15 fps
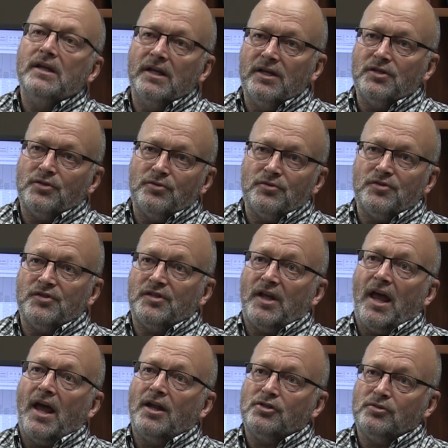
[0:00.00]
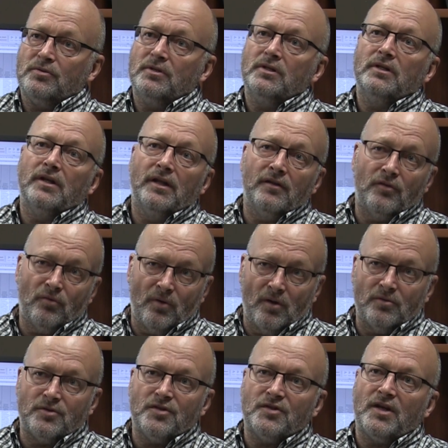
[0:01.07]
eastern Saskatchewan and then
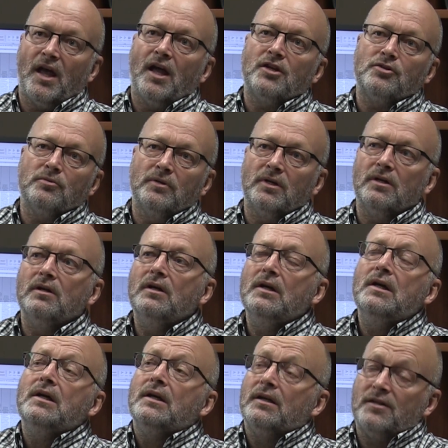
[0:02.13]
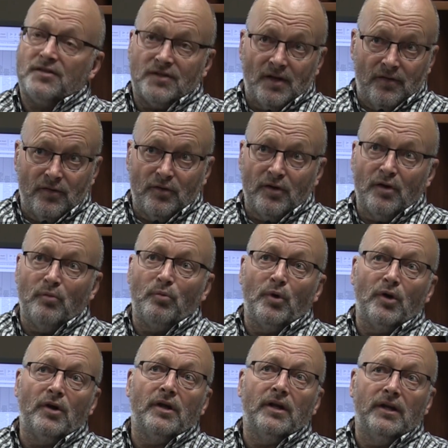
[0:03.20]
throughout Saskatchewan southern Alberta.